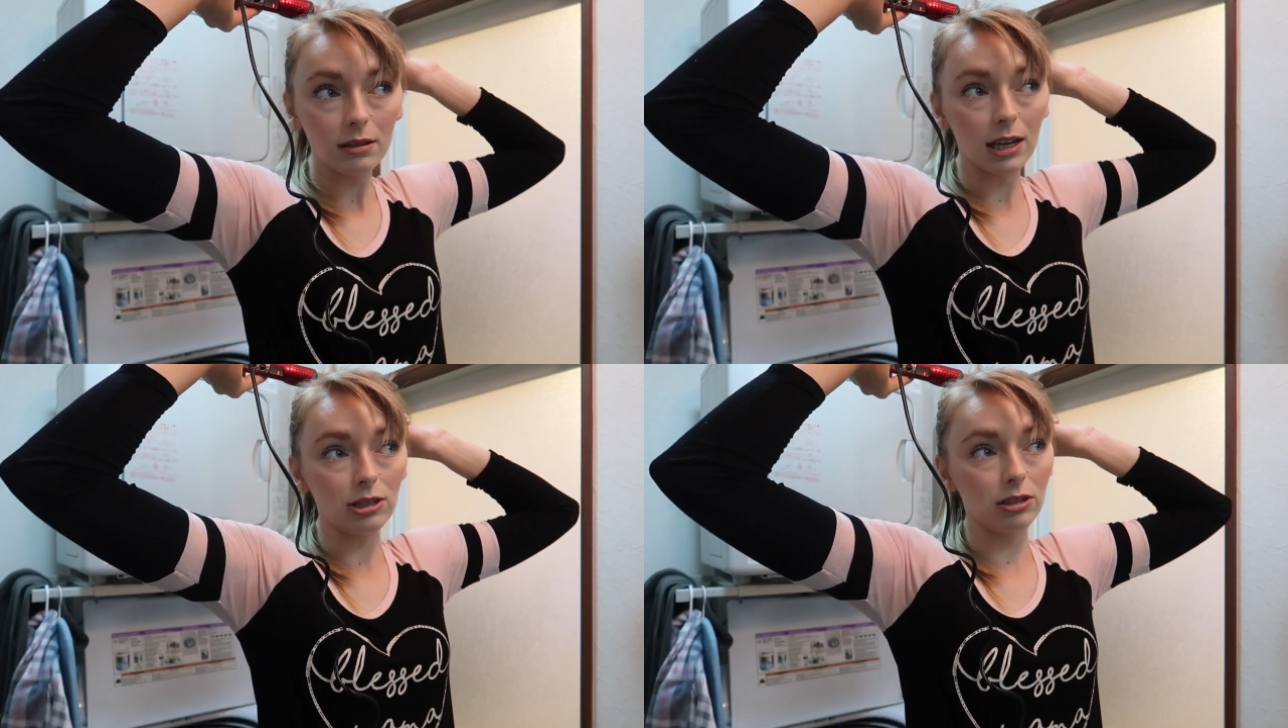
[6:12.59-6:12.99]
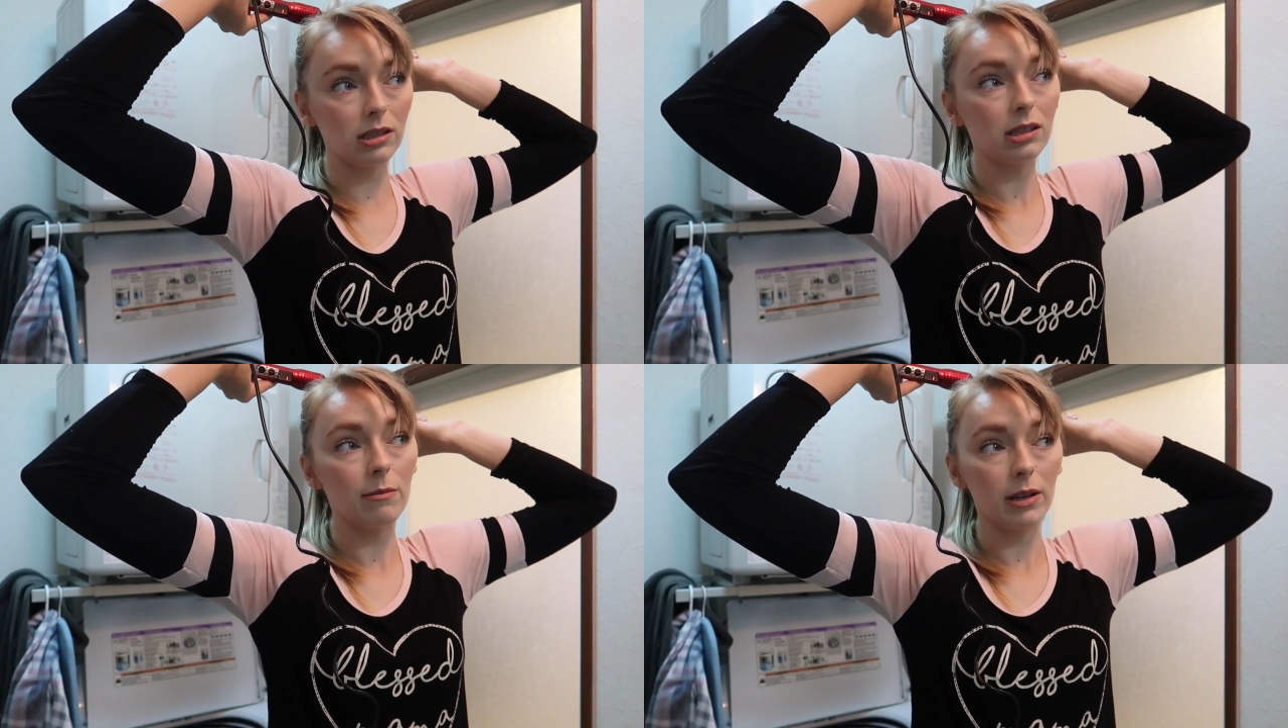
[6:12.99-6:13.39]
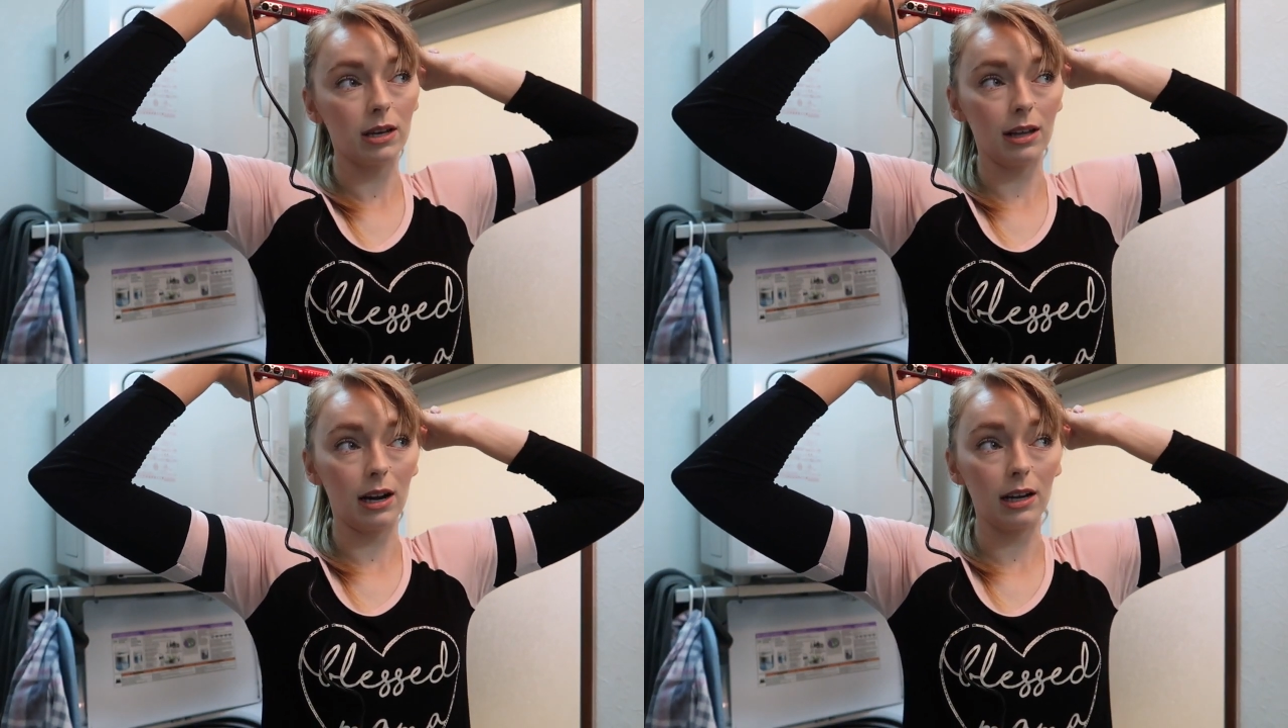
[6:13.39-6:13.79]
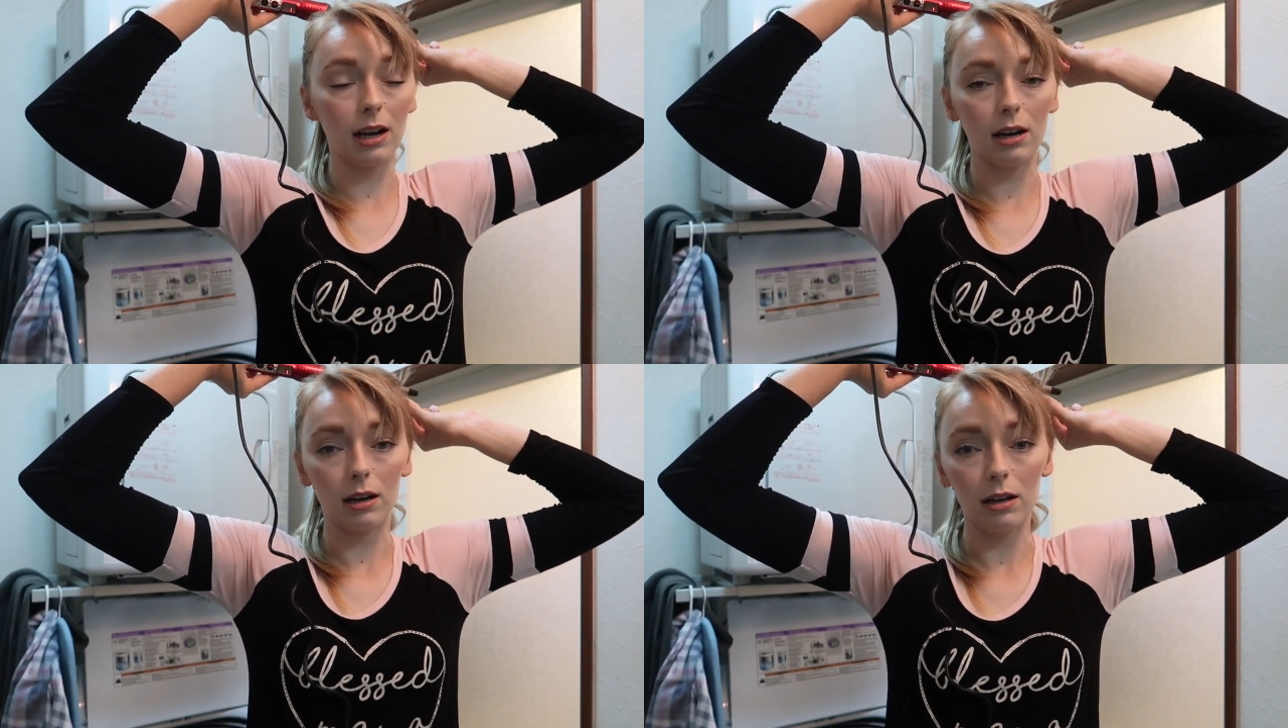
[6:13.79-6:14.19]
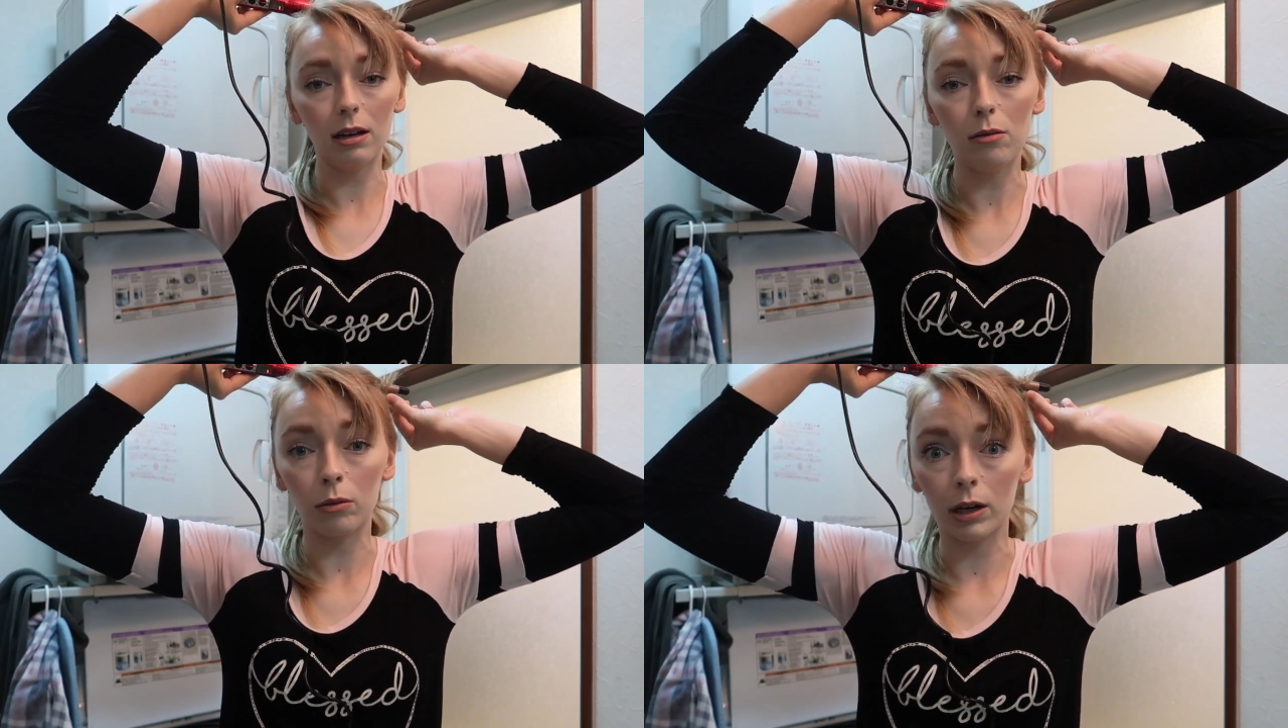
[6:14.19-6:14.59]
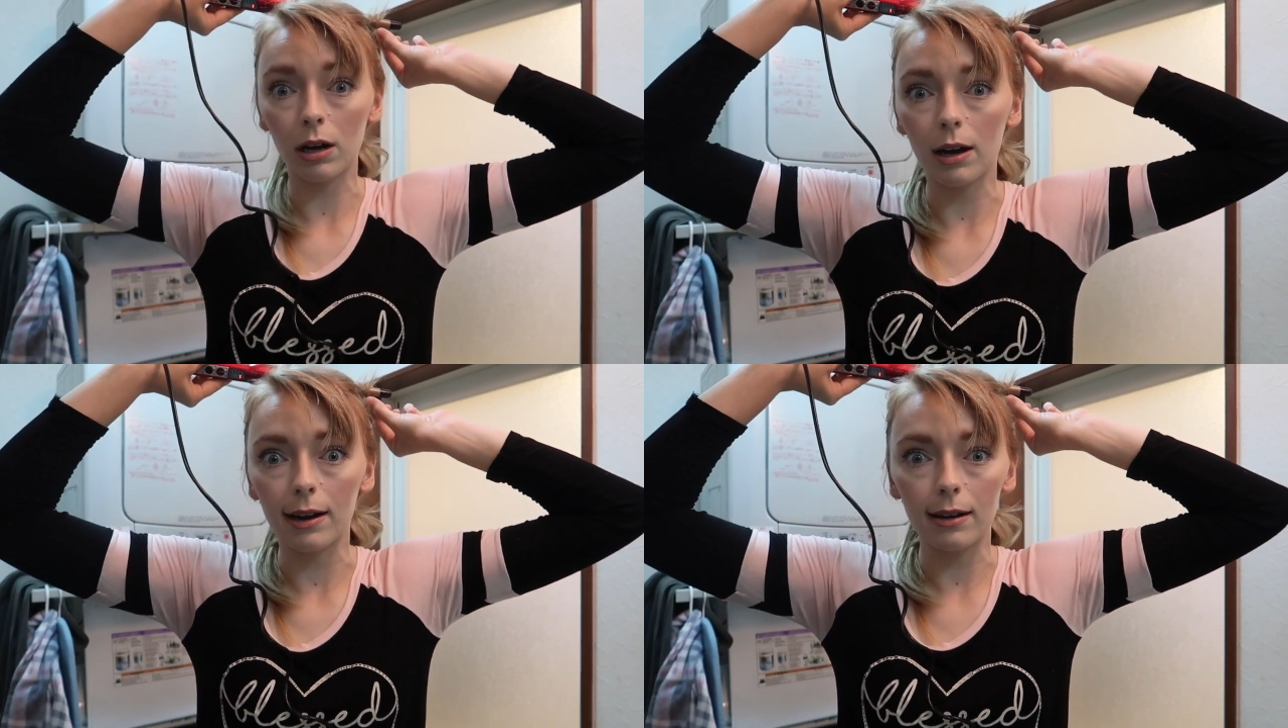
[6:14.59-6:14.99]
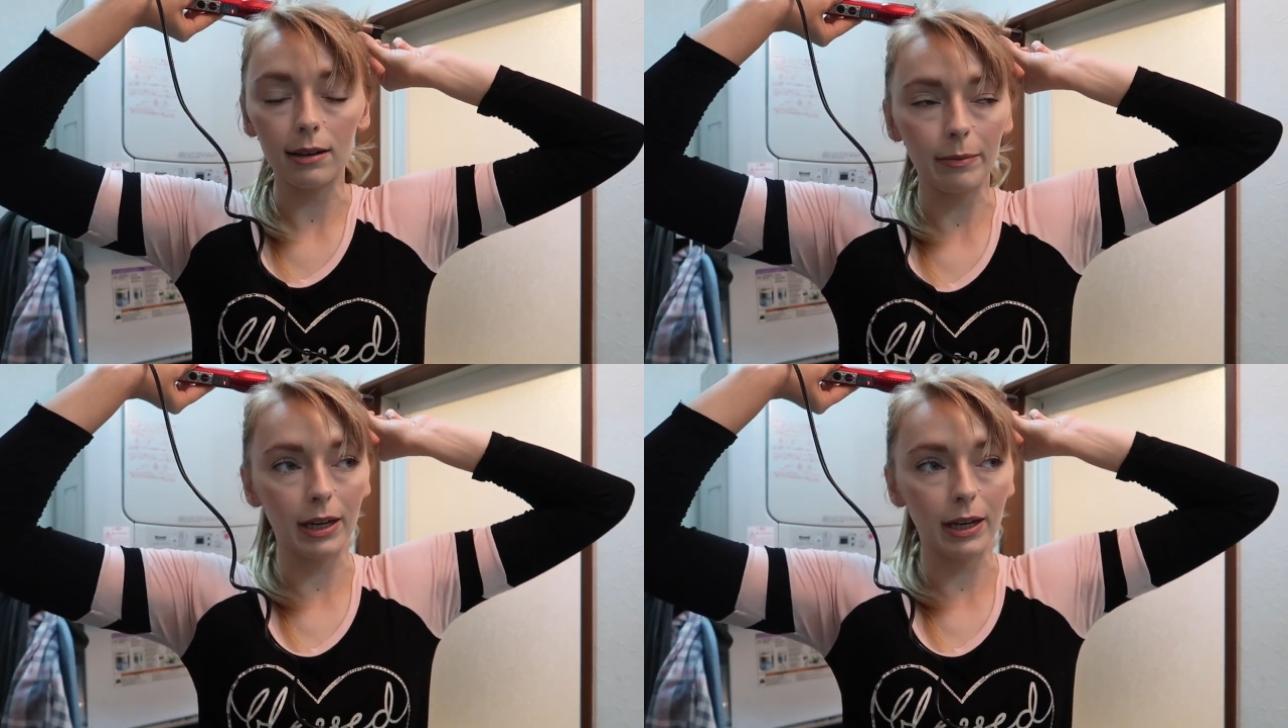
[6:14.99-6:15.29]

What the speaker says: that's just something that I gotta work on